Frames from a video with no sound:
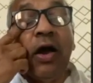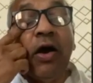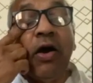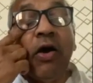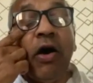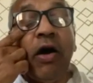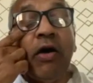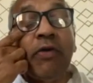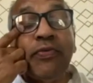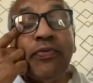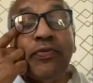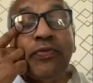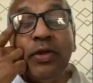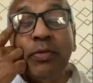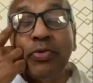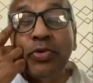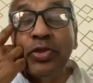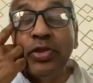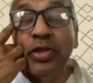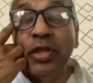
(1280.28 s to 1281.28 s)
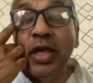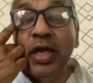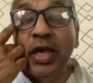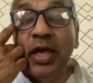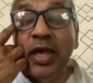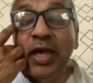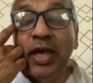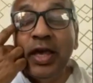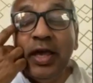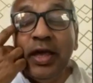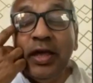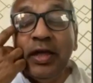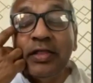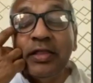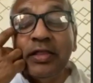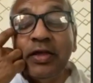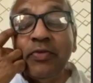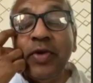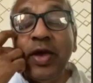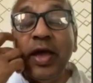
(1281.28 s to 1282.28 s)
of the Buddhi,
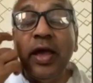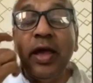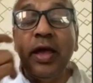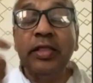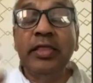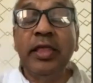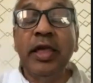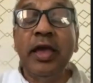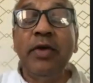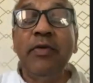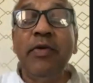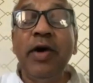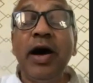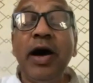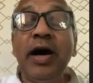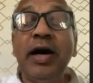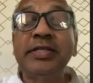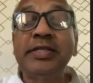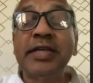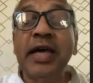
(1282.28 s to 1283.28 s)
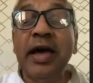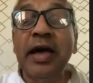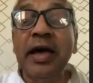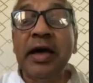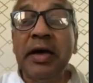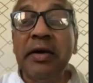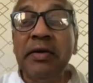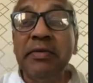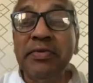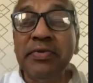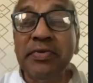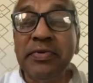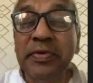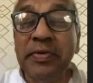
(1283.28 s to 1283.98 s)
the way Devas have.